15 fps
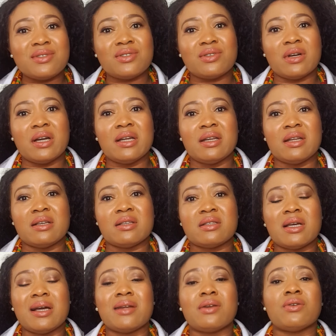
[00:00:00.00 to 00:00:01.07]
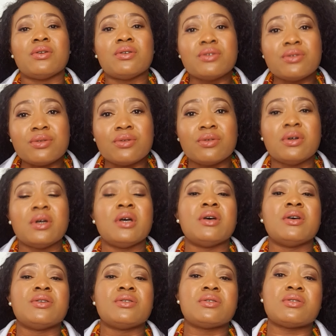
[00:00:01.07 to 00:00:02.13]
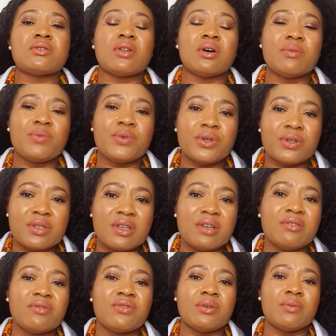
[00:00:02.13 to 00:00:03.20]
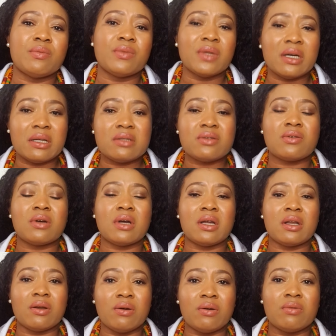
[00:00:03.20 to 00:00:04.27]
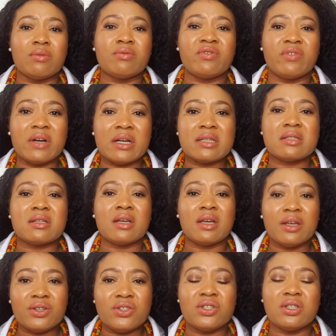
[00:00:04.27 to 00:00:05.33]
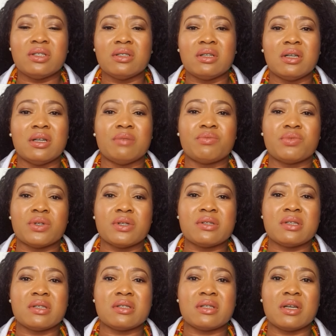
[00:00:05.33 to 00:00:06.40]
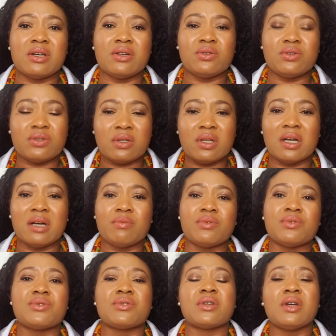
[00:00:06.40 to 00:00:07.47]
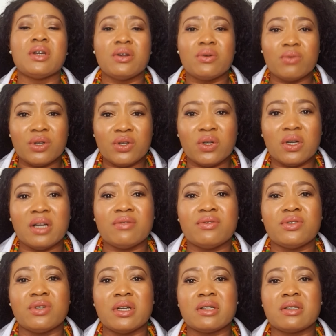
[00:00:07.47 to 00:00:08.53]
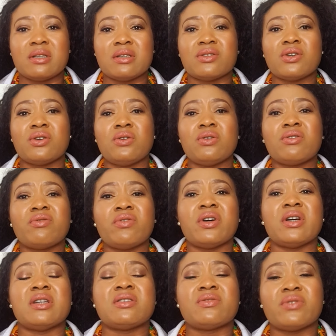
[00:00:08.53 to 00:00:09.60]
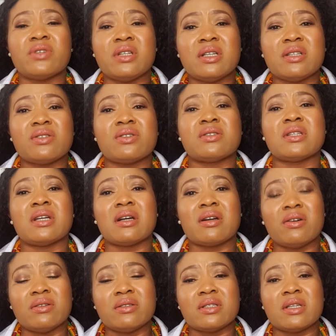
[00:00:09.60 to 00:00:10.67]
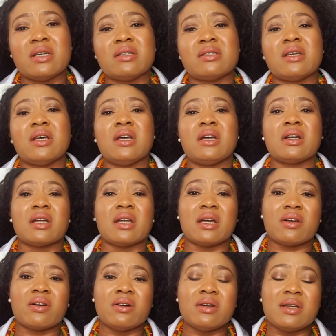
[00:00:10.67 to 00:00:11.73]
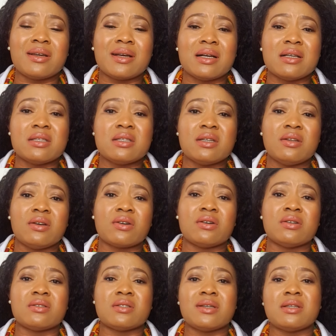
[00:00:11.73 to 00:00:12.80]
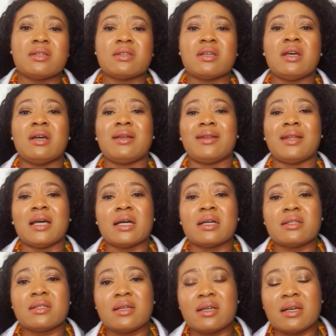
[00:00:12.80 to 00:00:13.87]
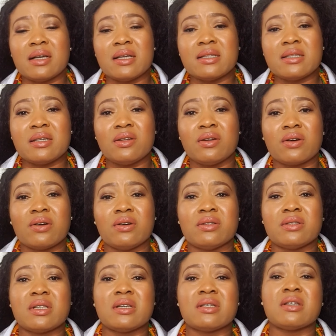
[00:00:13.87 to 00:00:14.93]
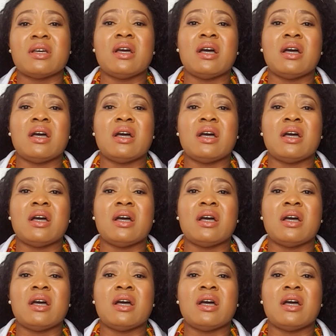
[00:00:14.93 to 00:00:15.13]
dryness, and also stop your skin from that kind of fast aging process that usually happens when you have dry skin. So you look for exfoliators that contains glycolic acid, or contains lactic acid, or contains